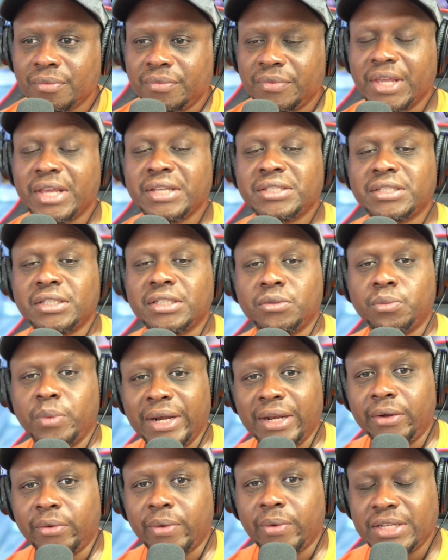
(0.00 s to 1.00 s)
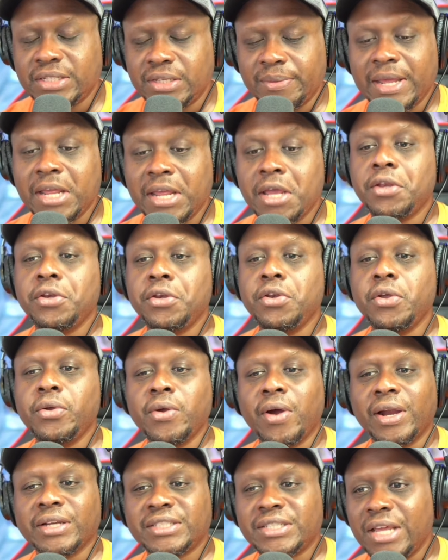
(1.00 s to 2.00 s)
This is really crazy, man. New
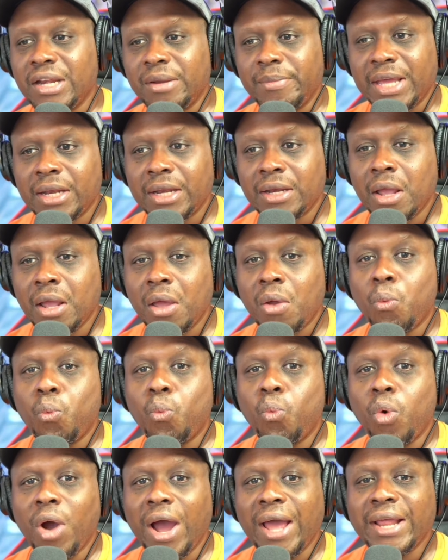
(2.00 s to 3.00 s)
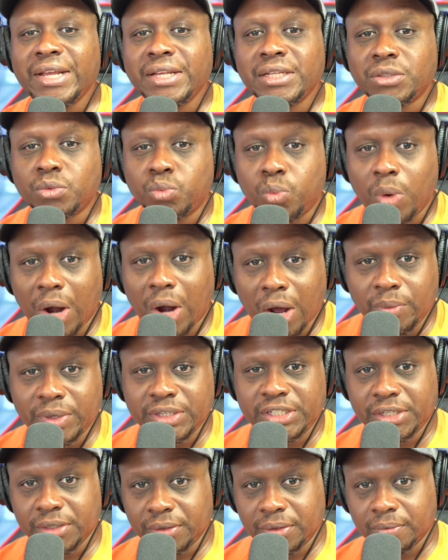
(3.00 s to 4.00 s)
York City, man, what is wrong
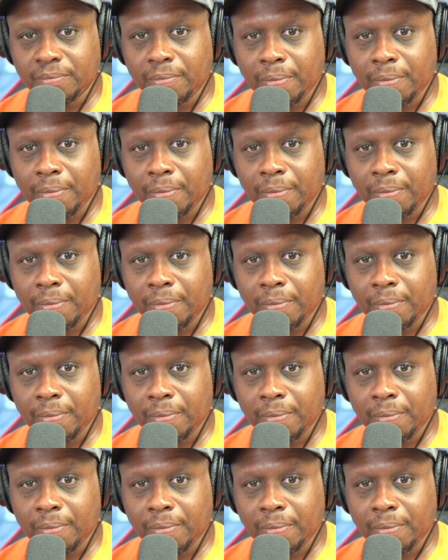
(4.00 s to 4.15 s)
with you?